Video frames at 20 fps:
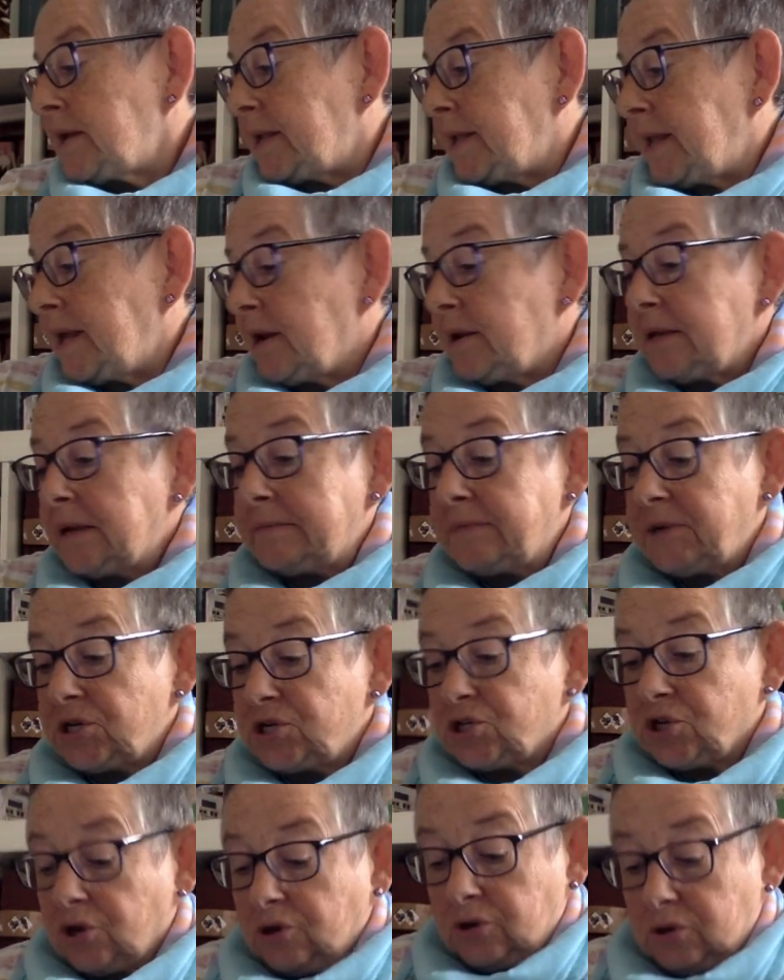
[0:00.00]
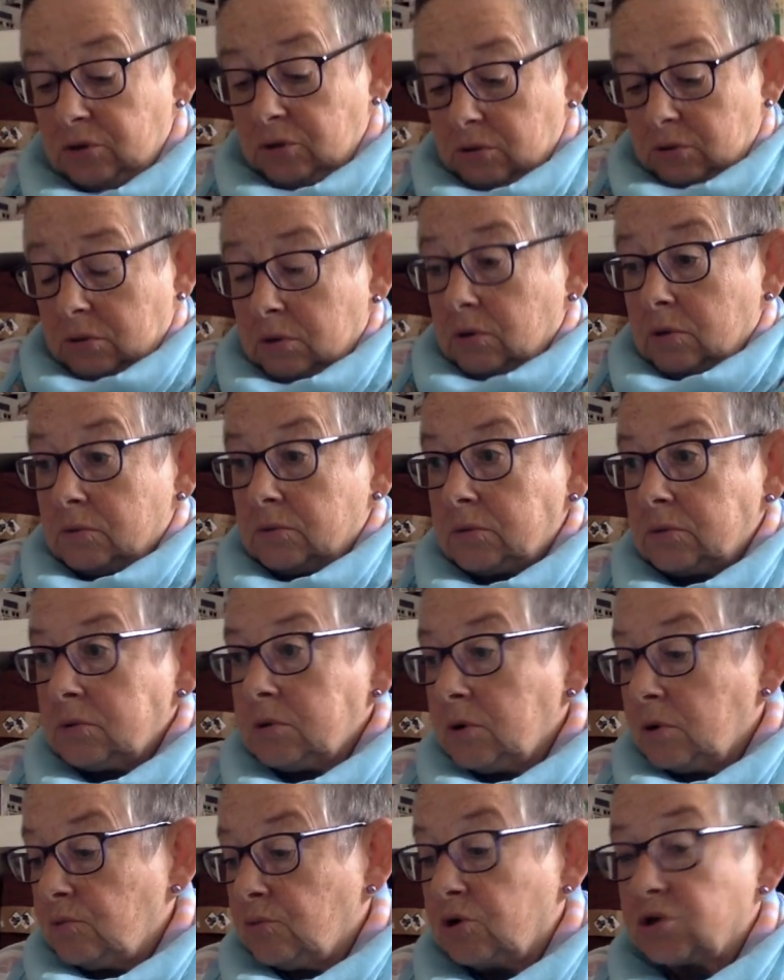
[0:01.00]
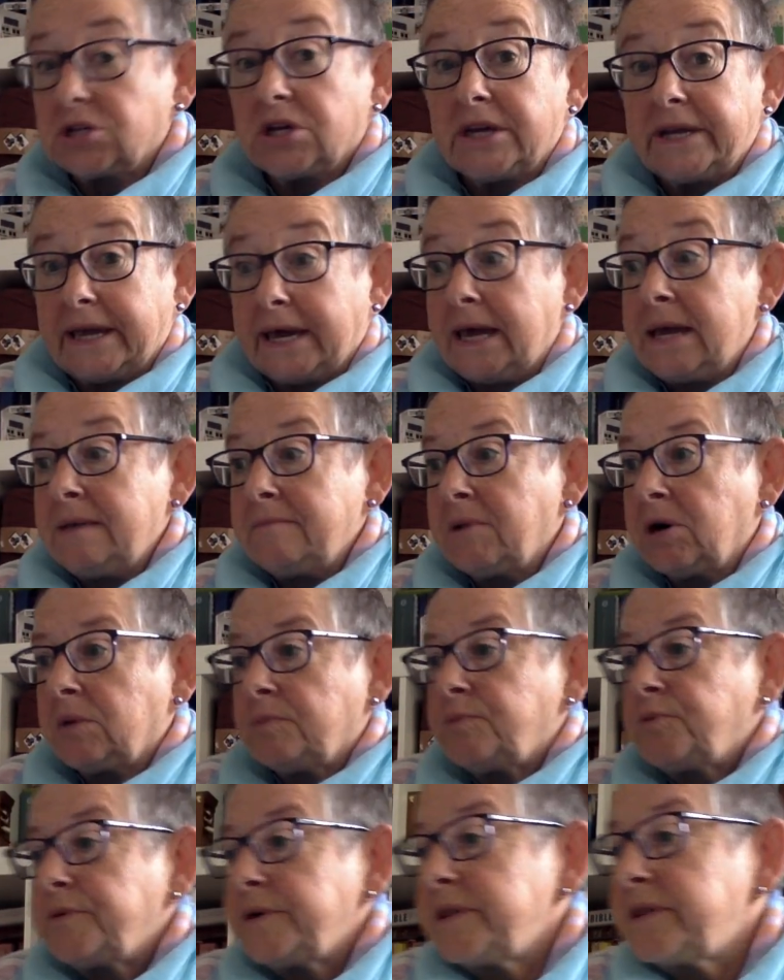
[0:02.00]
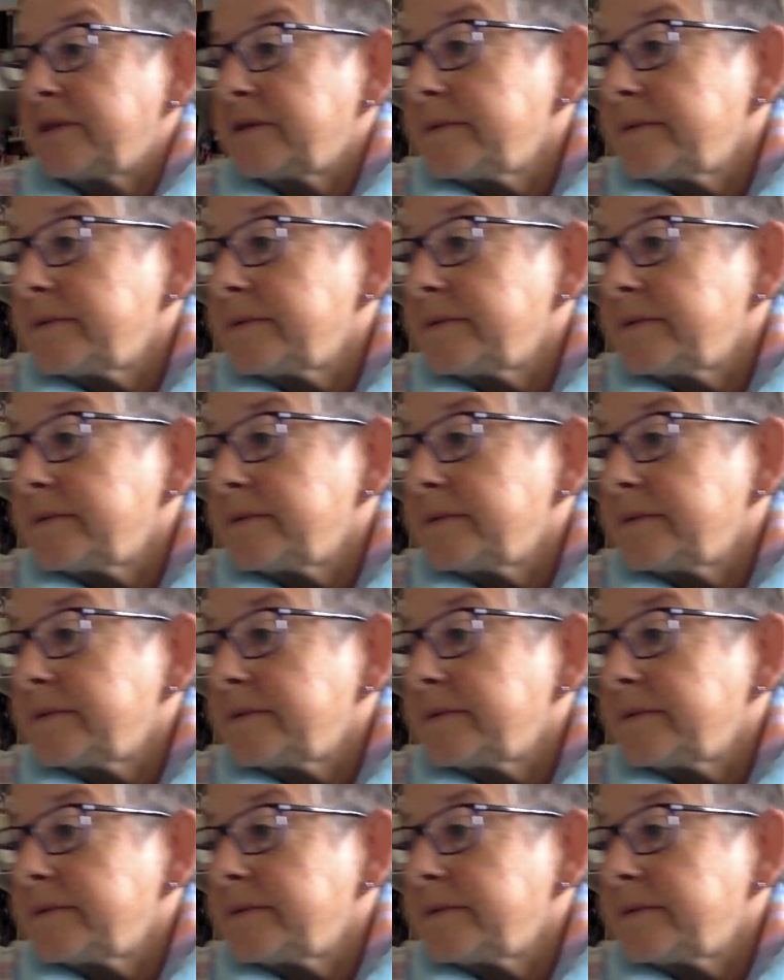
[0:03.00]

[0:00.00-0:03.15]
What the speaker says: Now let me show you what I came up with.